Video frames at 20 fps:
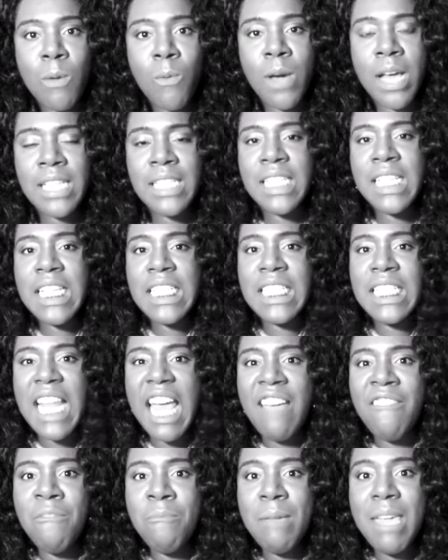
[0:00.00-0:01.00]
was and just
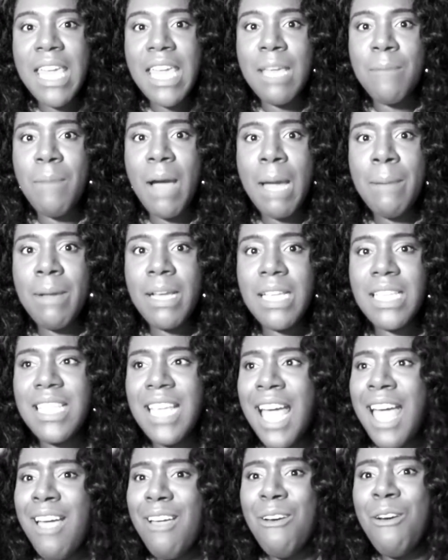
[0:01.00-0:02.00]
left me by
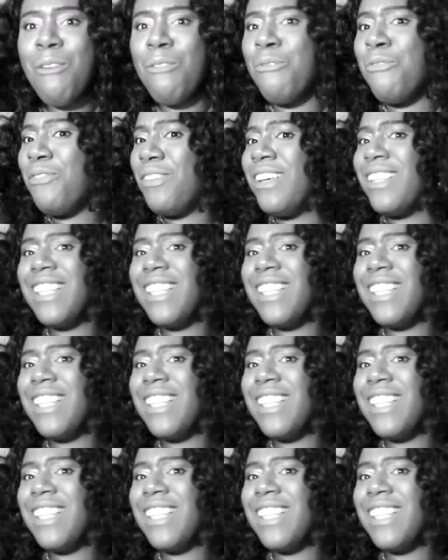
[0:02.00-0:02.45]
myself.